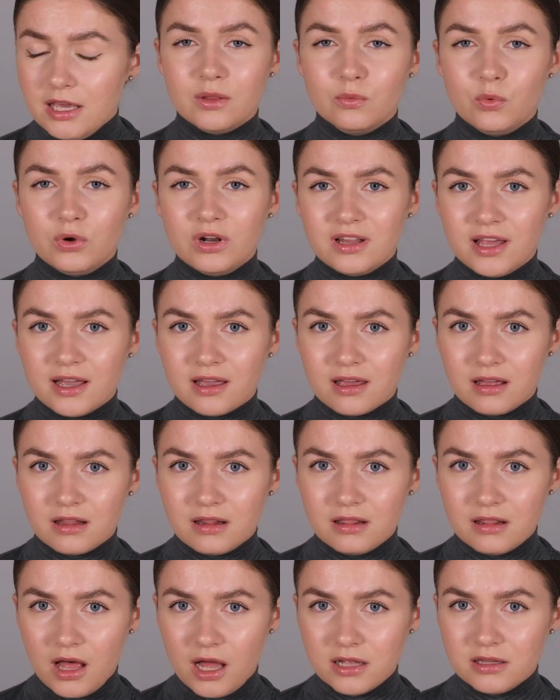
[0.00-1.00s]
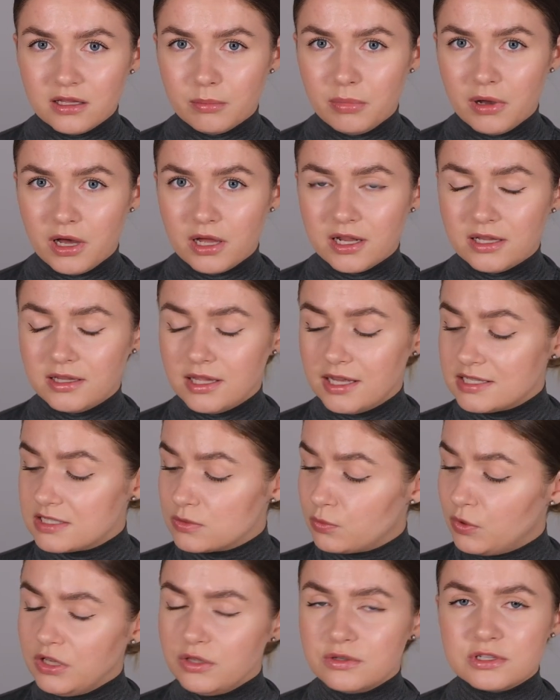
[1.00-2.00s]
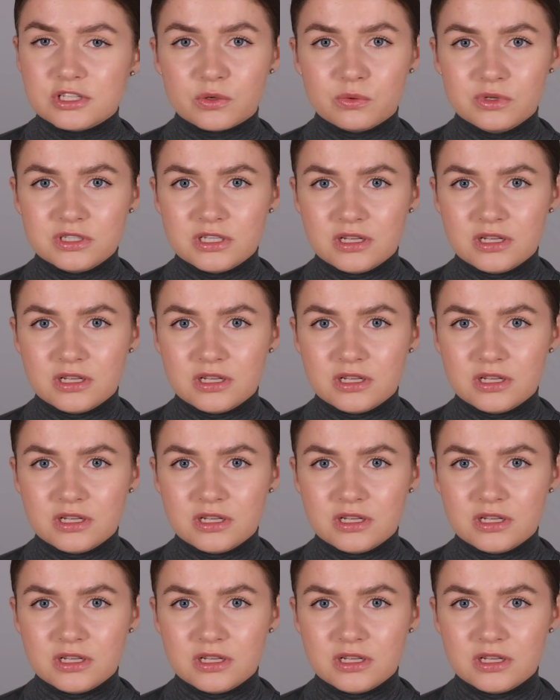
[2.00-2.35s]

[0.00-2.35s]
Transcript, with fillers: And what I like a lot about it is when you squeeze